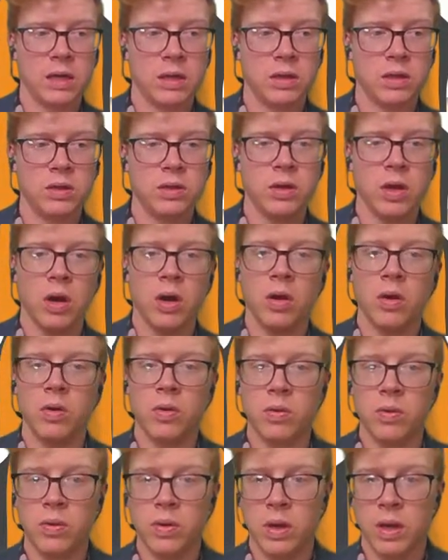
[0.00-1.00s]

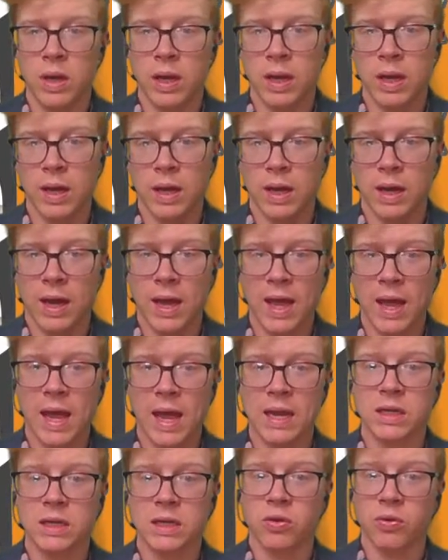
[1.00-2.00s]
know
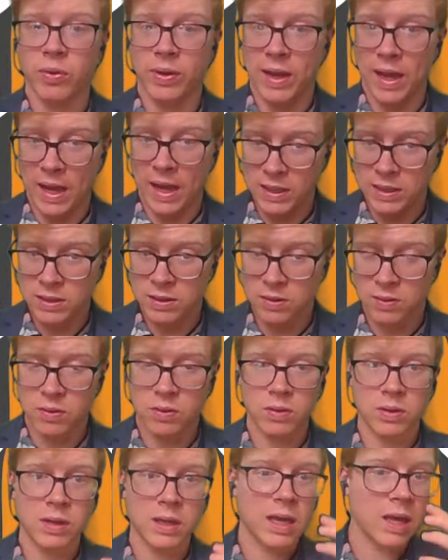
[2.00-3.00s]
and create
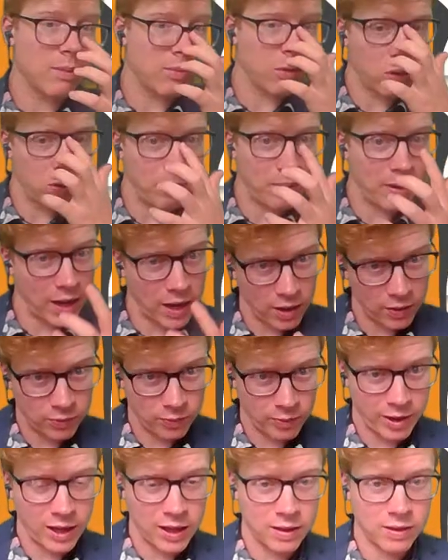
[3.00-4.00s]
certain chemical
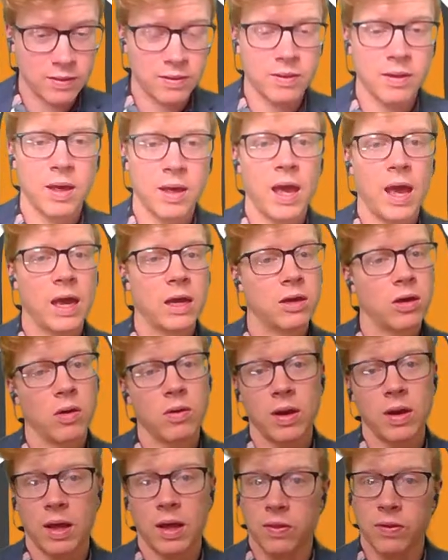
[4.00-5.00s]
pathways and go
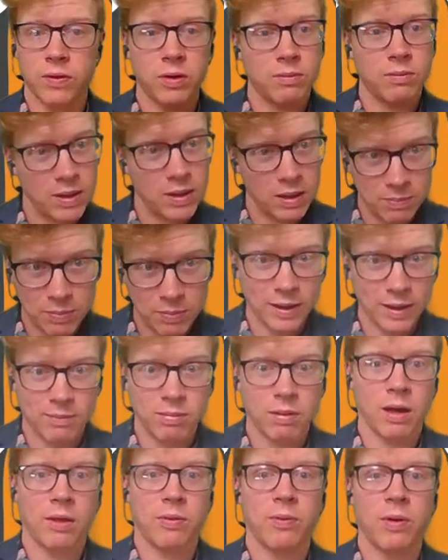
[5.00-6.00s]
down certain metabolic
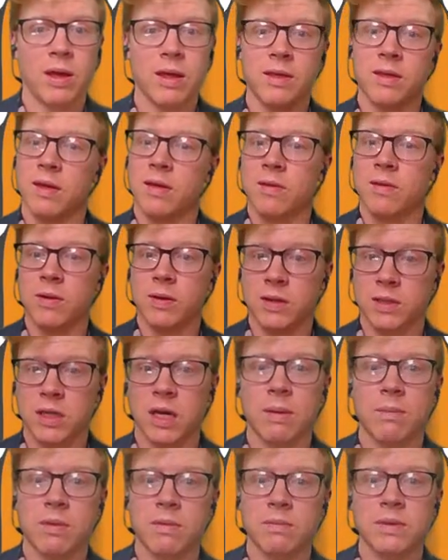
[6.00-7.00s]
pathways at certain
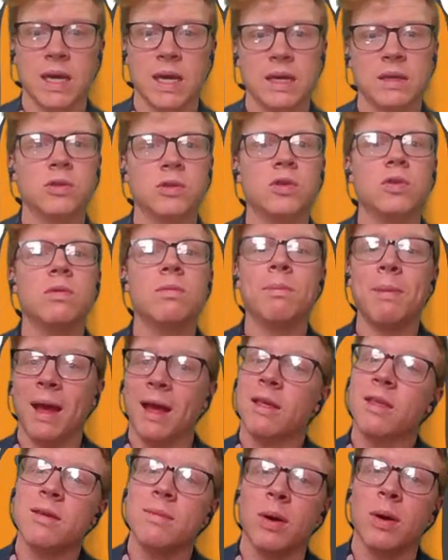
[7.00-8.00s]
times of day to
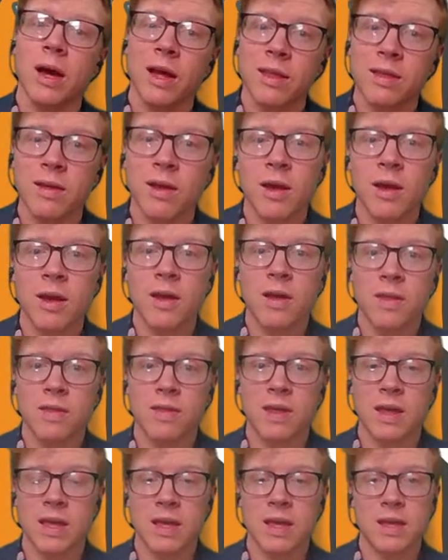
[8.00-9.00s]
maximize
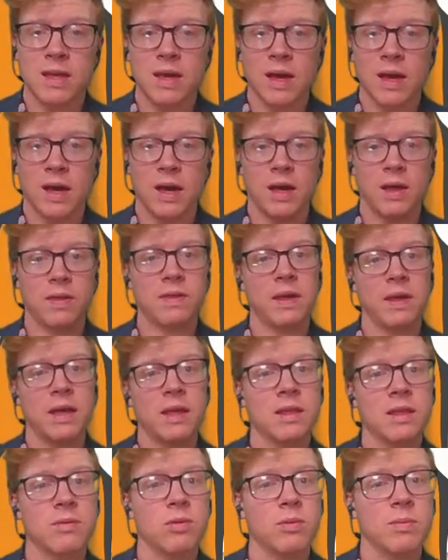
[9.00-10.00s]
the
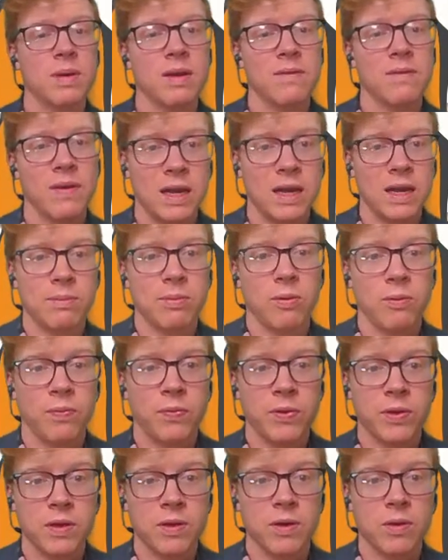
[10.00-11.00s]
things that will be available
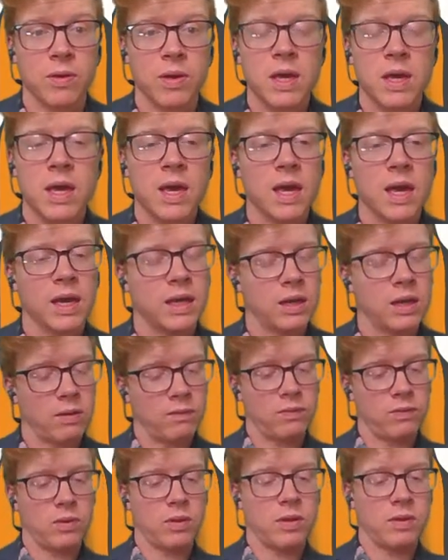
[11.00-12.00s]
to you. It can
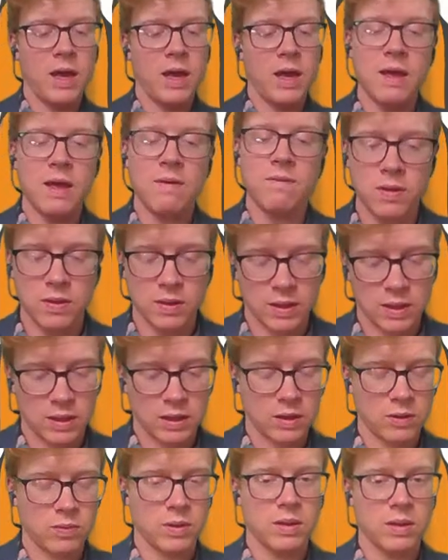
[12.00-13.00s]
influence behaviors, it can
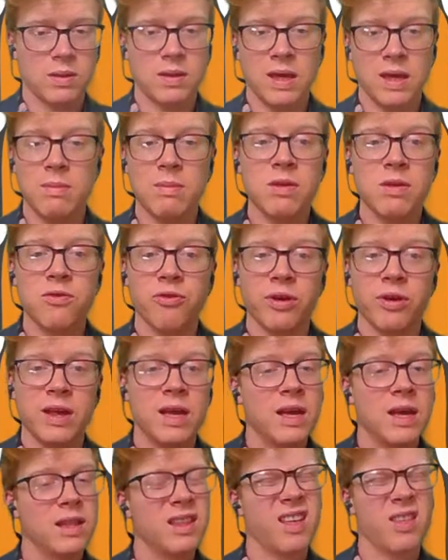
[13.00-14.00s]
influence chemistry.
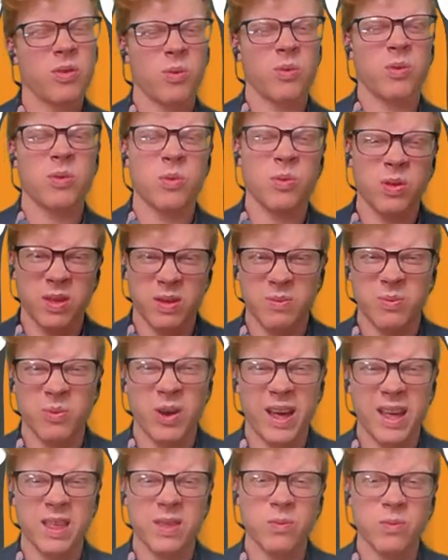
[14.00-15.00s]
There's all sorts of
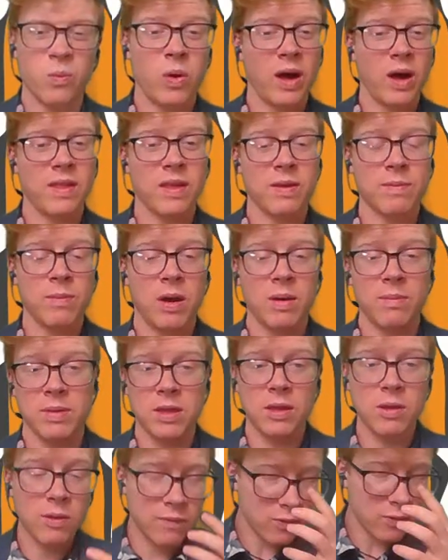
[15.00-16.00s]
ways why this might be
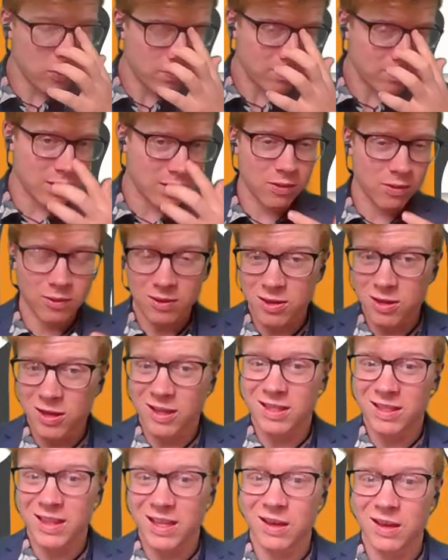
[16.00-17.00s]
useful. As long as you
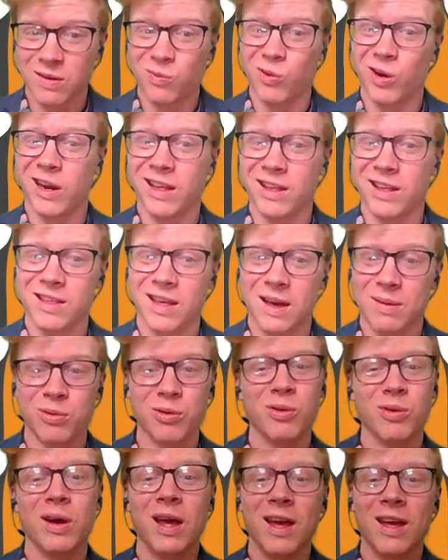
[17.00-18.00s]
can think of one
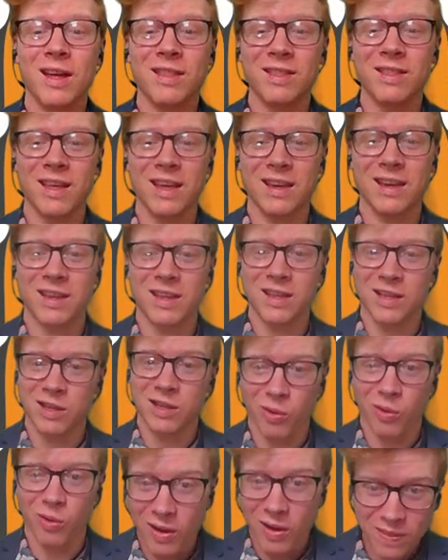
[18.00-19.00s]
example, then
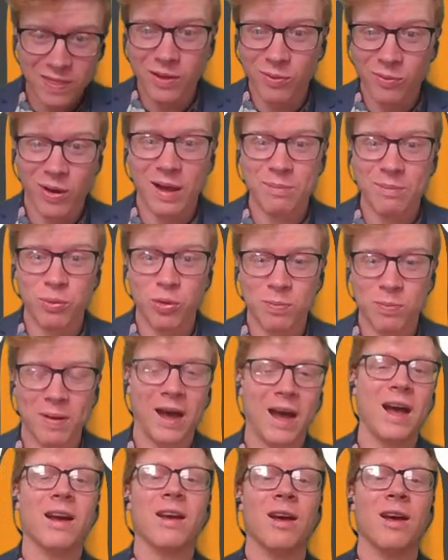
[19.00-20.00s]
you're in the right
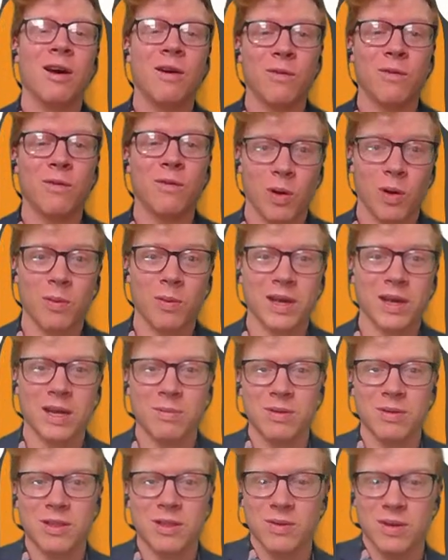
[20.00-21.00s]
ballpark for what we're going to
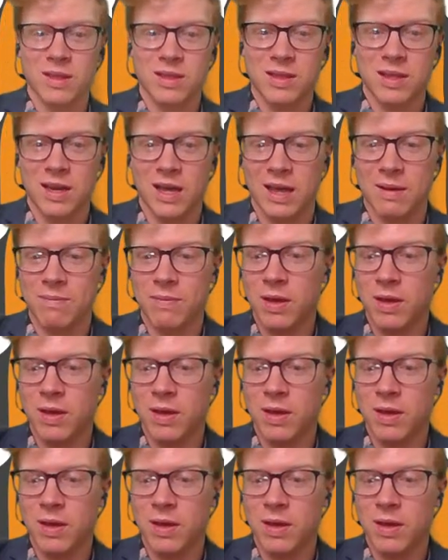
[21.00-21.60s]
be doing today.